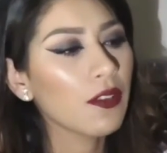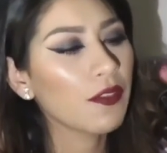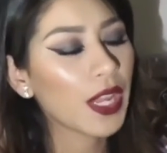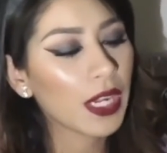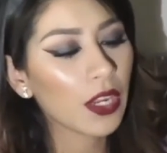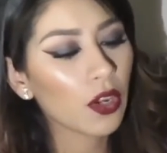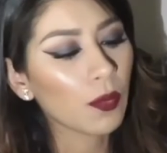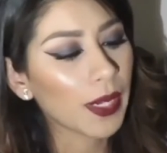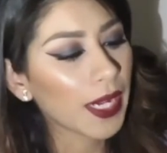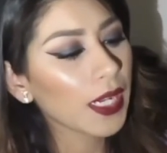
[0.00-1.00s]
fading
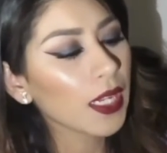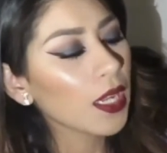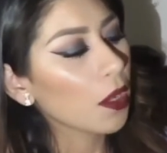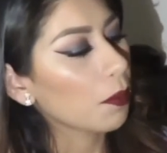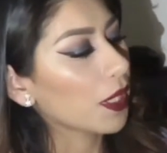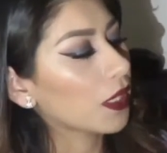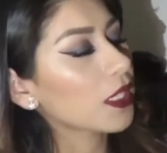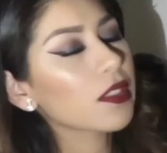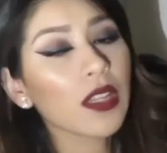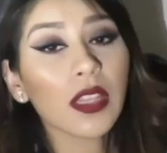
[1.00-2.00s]
away, but
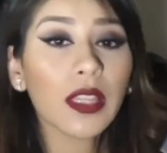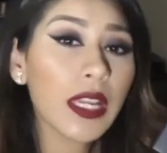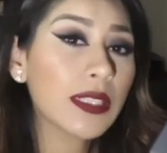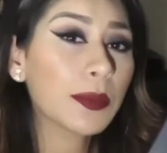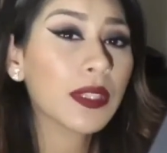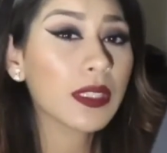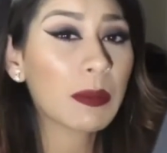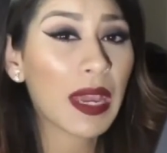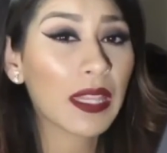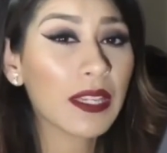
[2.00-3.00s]
that's not the case with this
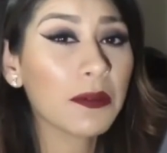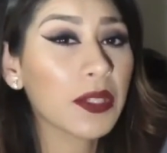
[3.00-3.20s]
palette,